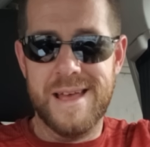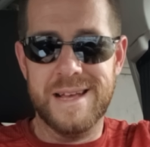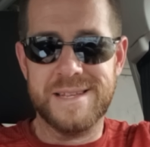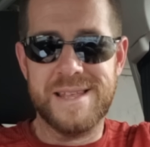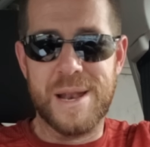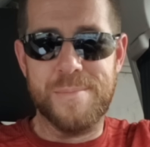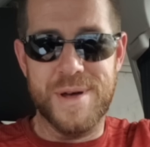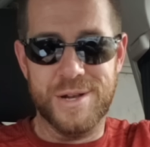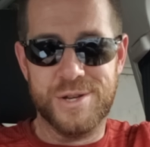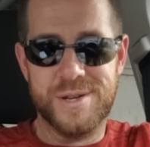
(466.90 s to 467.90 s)
Isn't that a
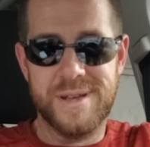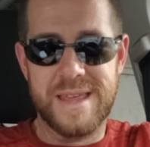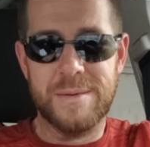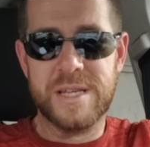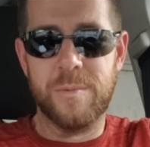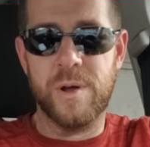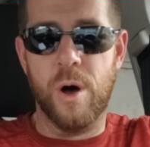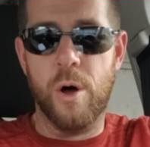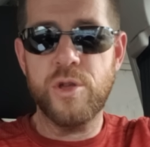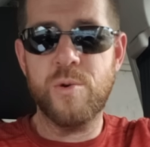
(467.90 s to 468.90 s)
bitch? Give someone
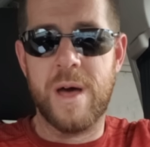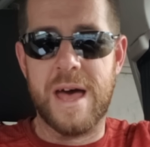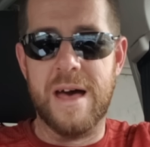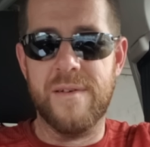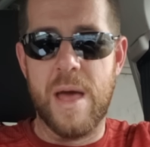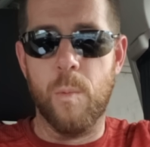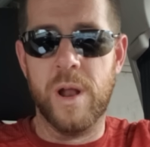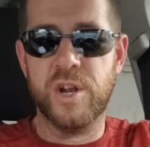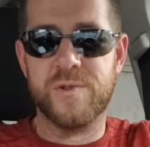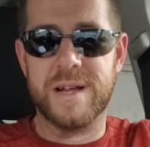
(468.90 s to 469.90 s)
all you have and
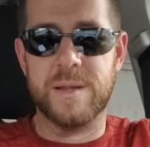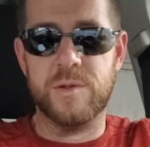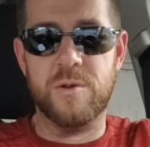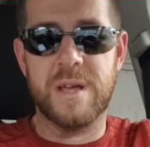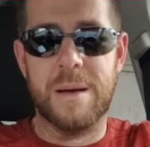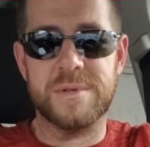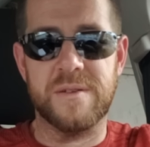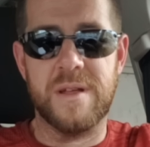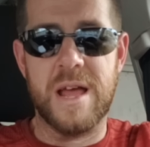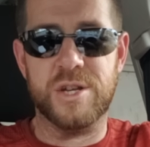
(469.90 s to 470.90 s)
one attractive dude comes
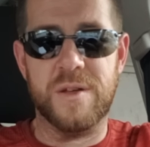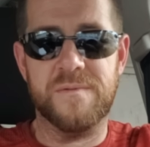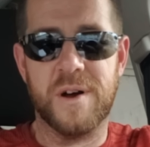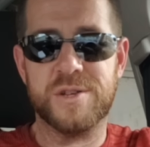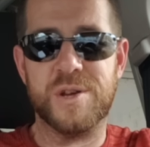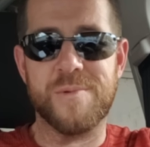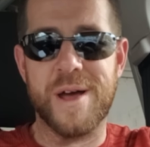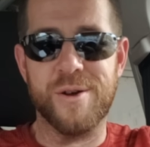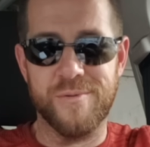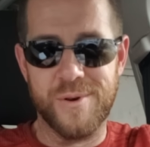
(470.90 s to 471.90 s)
in and she fucks you
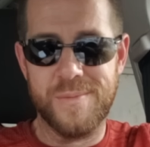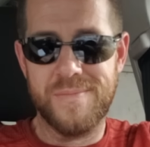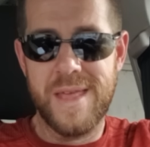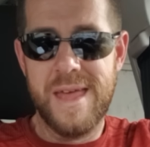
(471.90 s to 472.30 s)
right over.